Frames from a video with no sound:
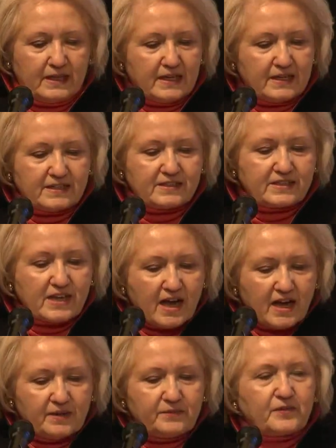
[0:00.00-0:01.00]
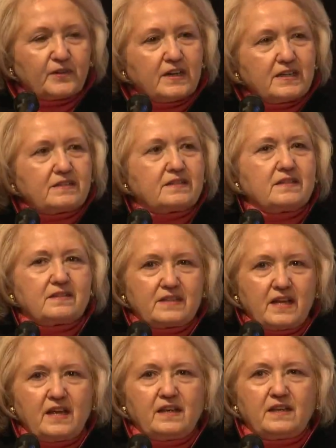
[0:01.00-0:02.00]
It is time for us to
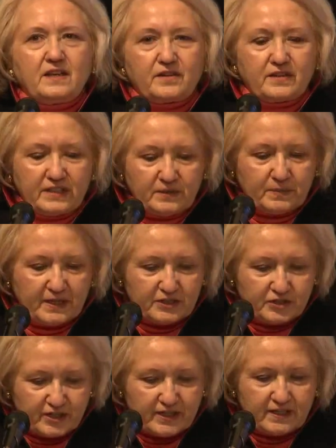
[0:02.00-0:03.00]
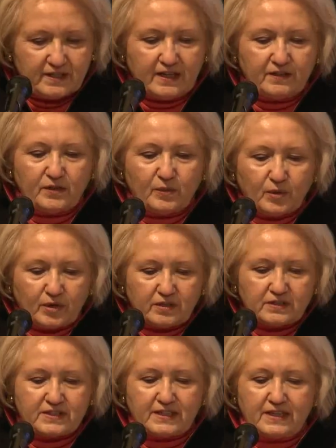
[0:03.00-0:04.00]
say here in Beijing and the
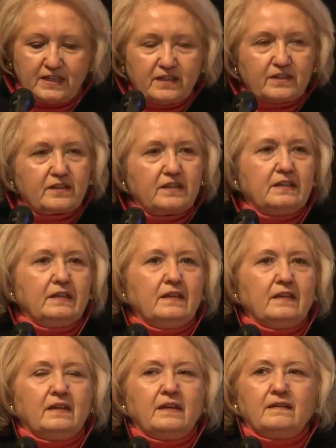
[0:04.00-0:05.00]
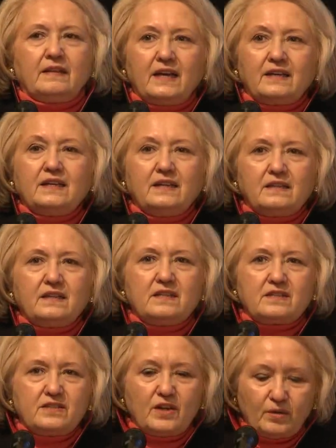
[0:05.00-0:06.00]
world to hear that it
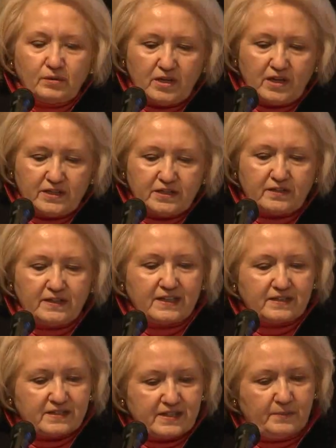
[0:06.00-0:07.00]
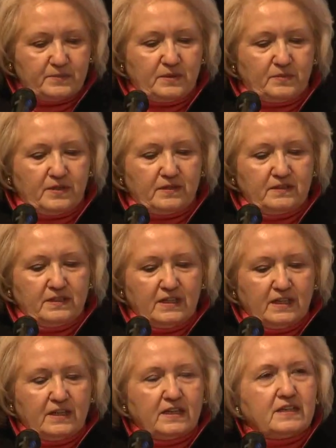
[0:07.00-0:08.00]
is no longer acceptable
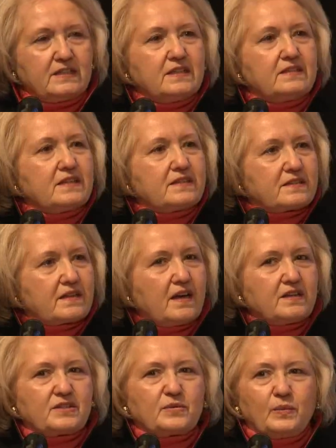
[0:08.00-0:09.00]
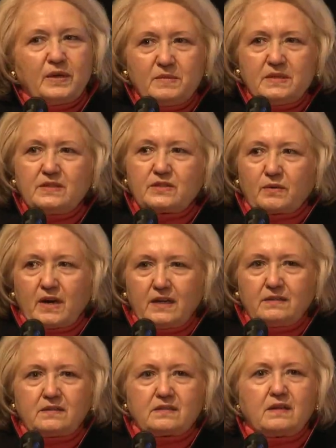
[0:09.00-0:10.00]
to discuss women's
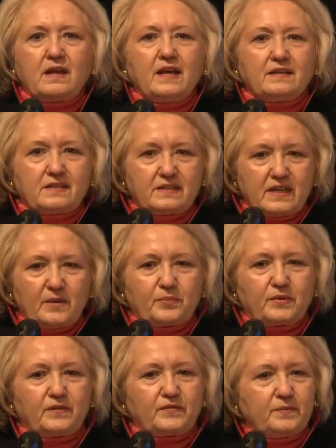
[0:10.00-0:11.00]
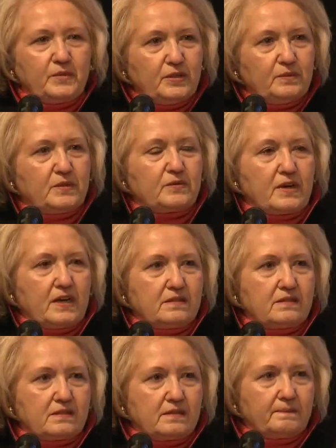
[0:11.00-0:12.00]
rights as separate from human
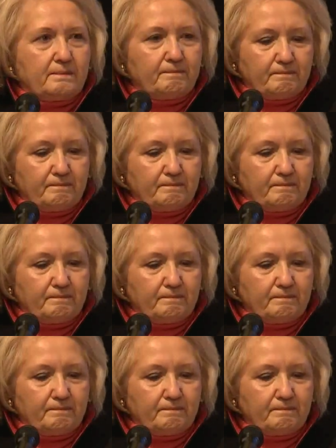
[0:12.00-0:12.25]
rights.